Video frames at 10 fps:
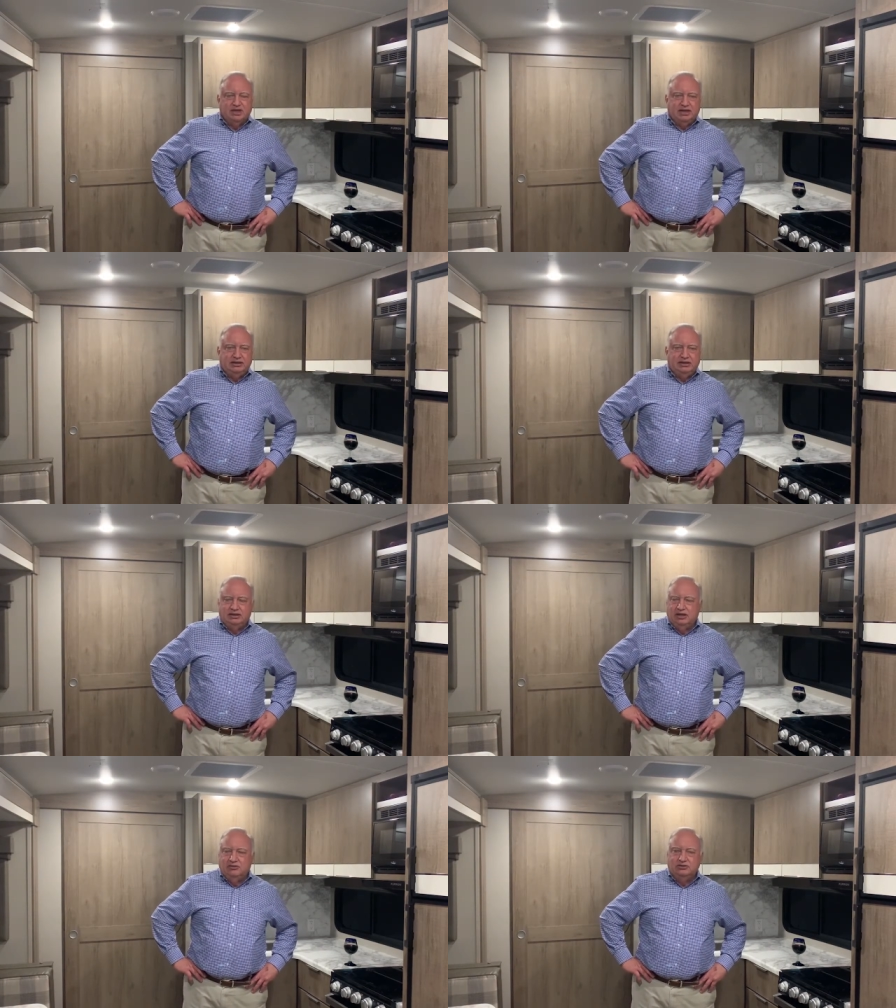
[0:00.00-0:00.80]
I
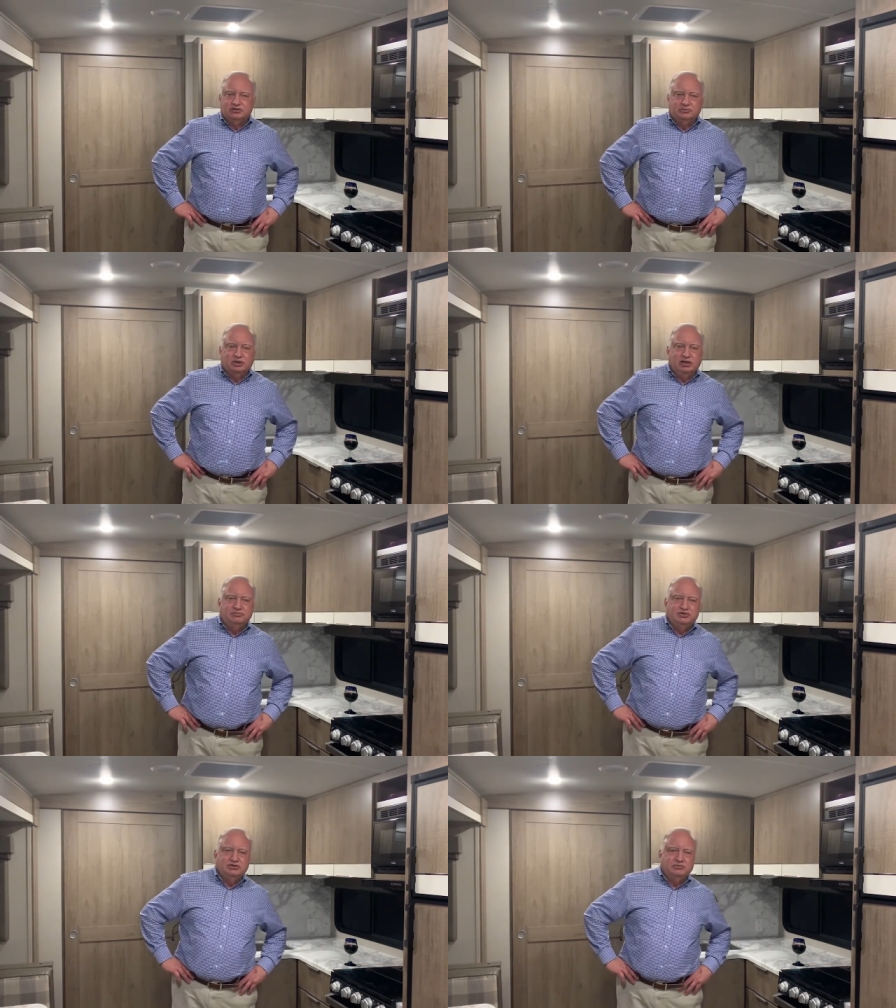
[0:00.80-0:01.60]
did go to some
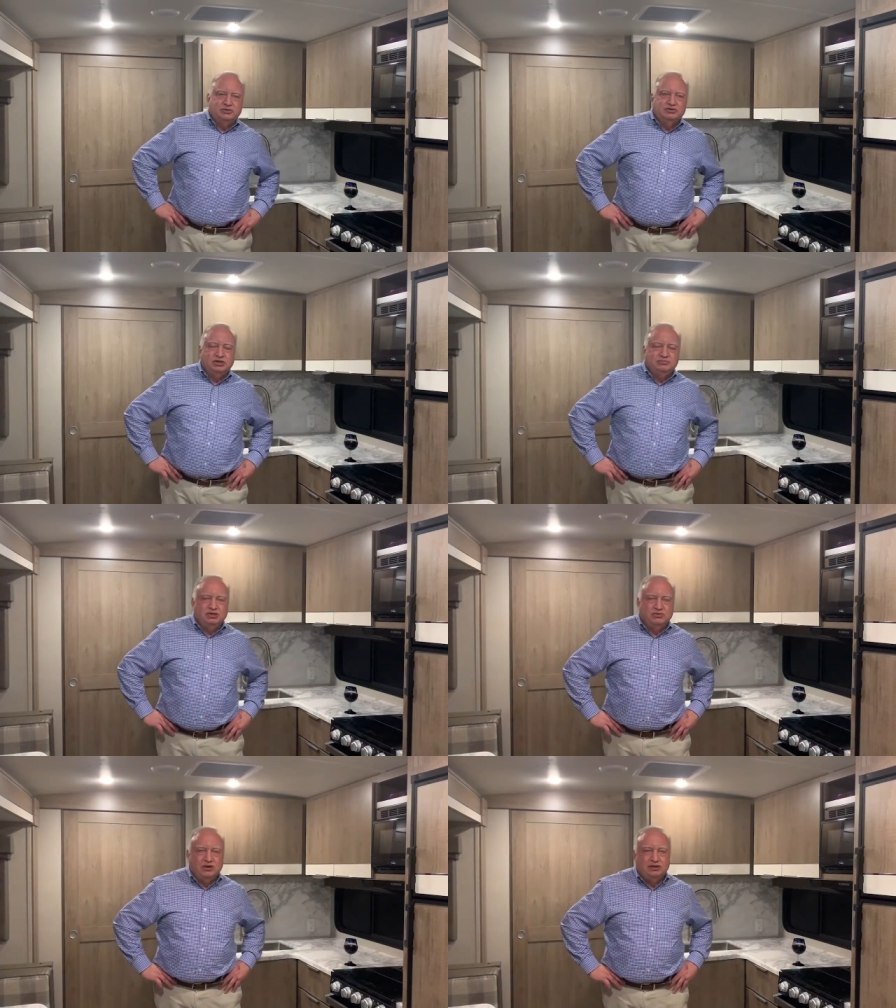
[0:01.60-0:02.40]
clips from a trip
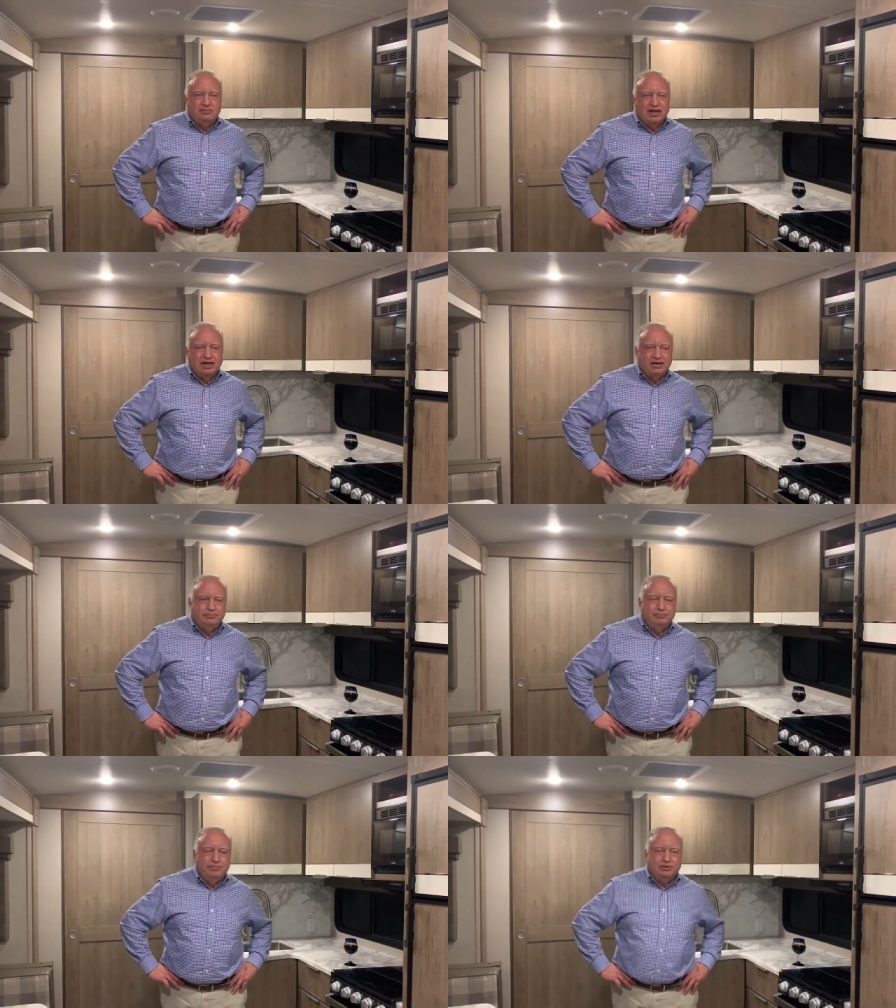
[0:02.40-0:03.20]
that we had made,
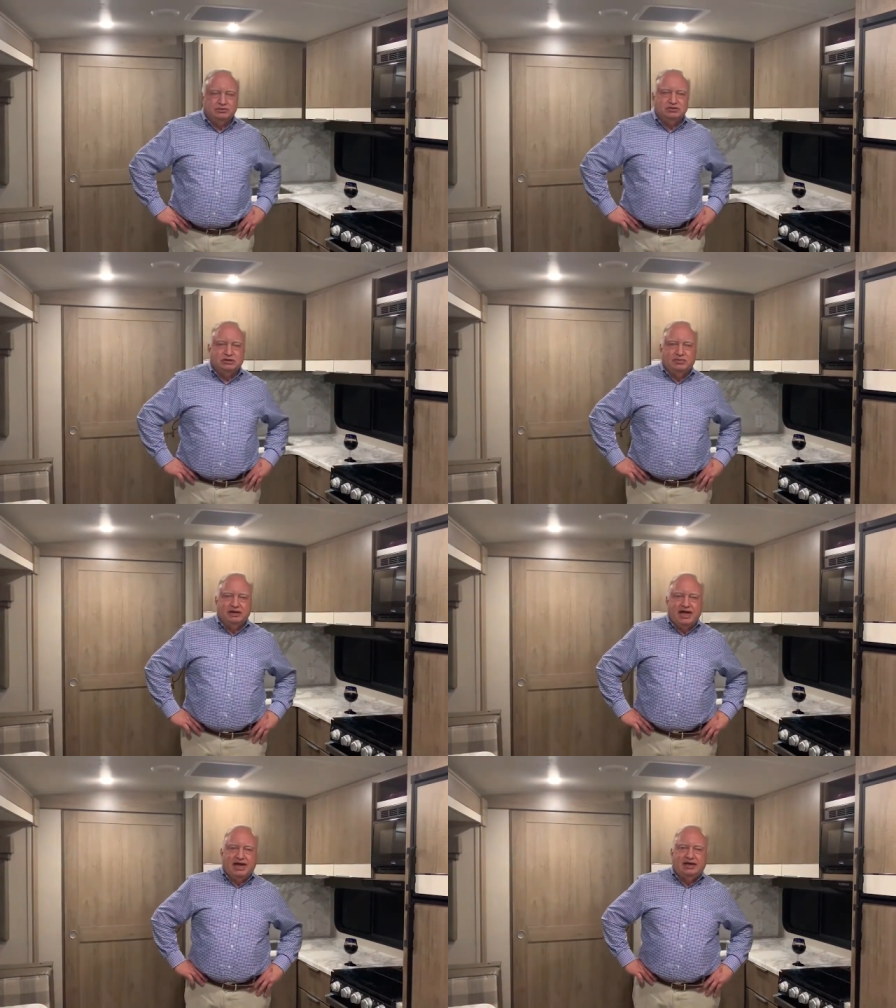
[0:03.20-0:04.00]
built some of
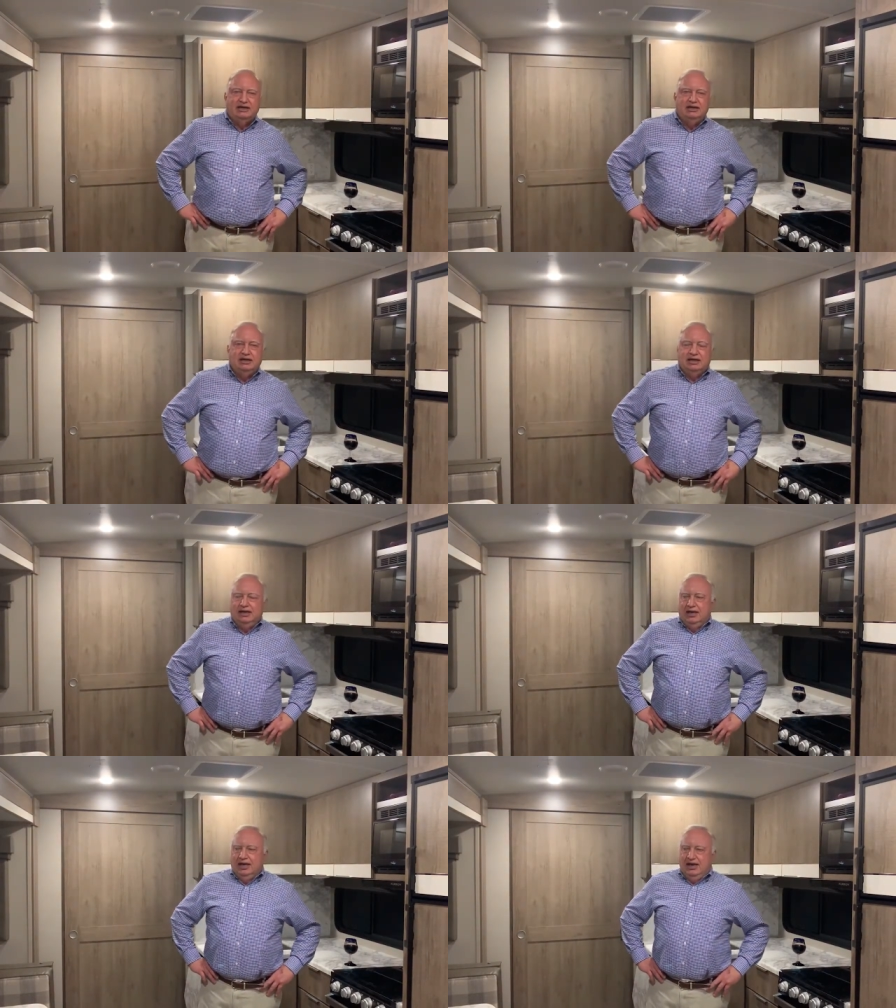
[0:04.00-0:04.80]
that,
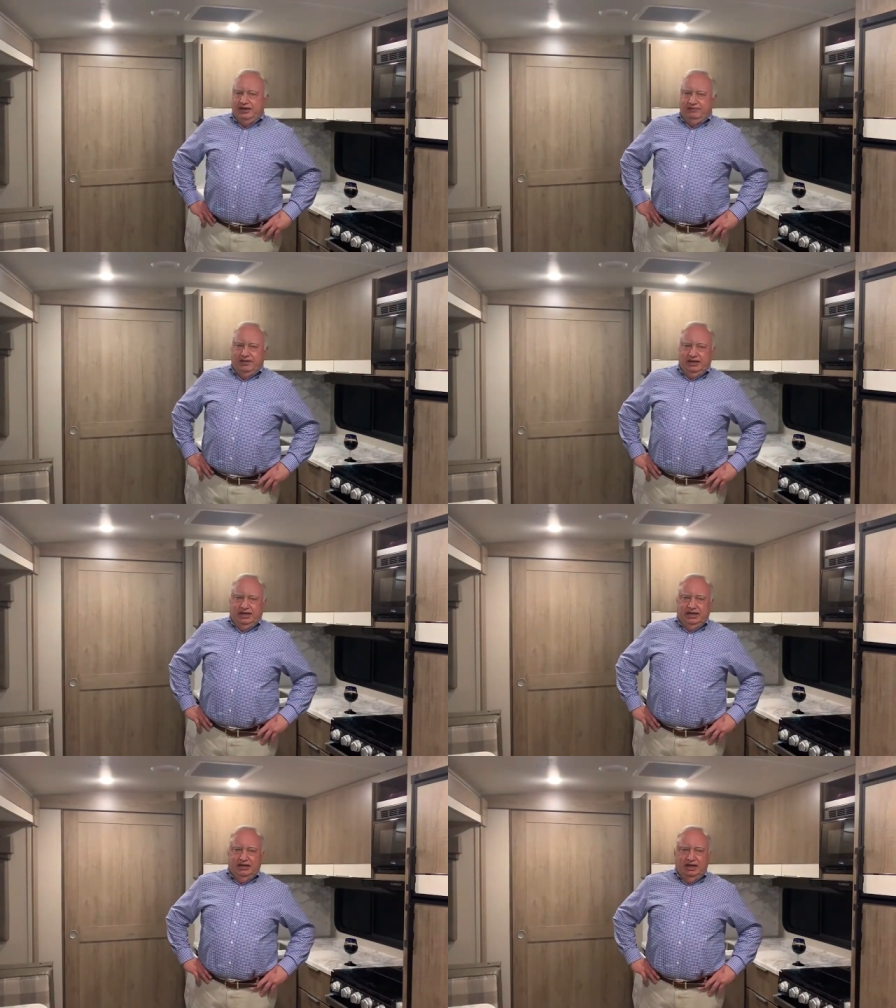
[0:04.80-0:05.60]
and
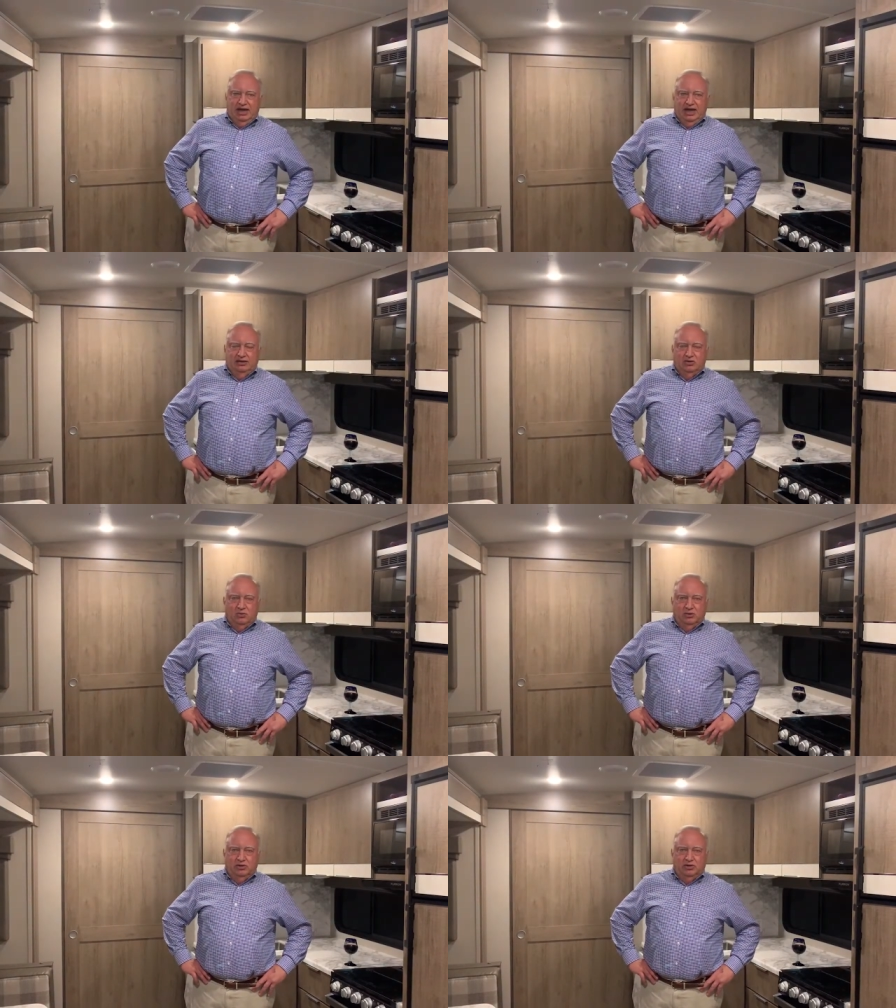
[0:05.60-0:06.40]
then had to
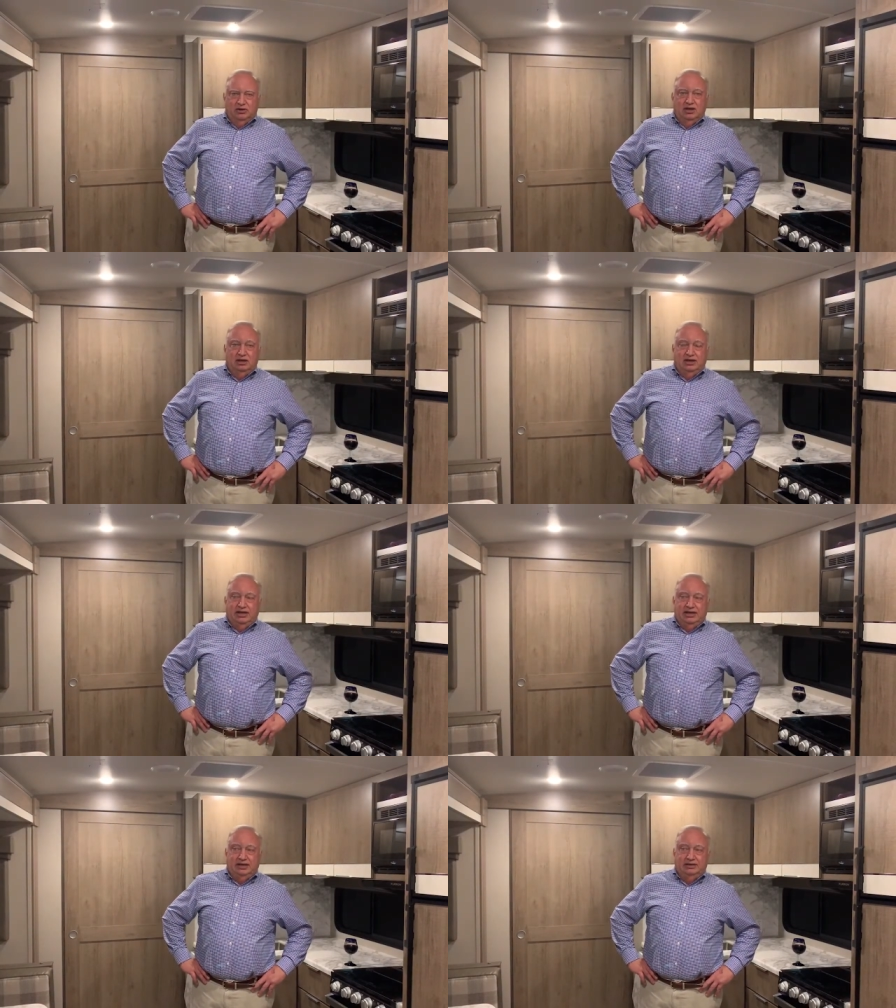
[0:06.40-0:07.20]
order a